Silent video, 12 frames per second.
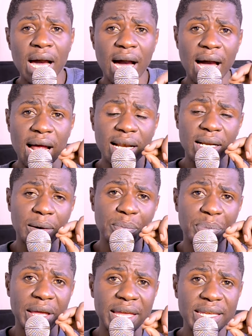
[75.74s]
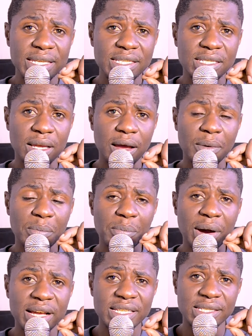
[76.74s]
I'll base
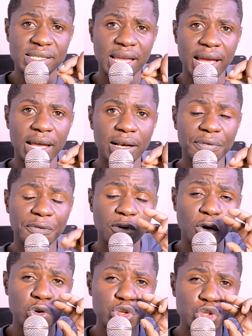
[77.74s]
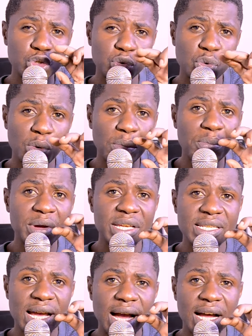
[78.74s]
myself on two
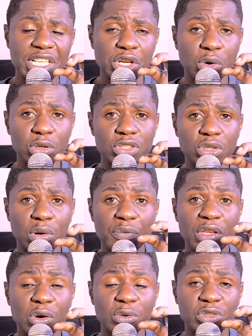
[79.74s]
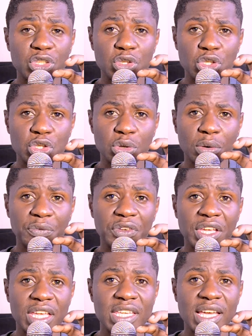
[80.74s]
major articles of the Constitution of
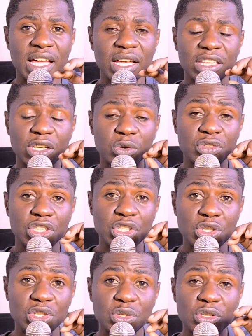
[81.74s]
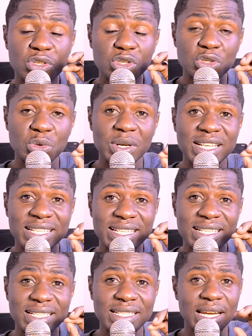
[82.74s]
Kenya, the Constitution
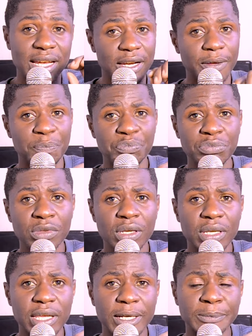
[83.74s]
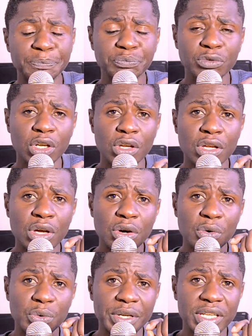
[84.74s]
2010. Yeah.
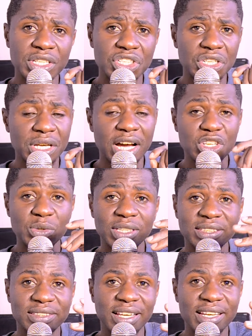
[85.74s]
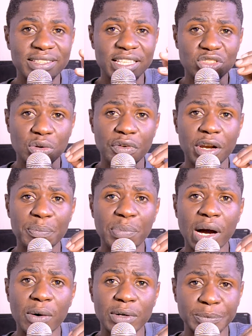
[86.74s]
Which actually says the sovereign
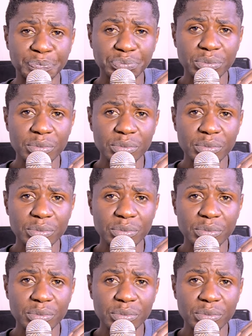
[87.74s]
power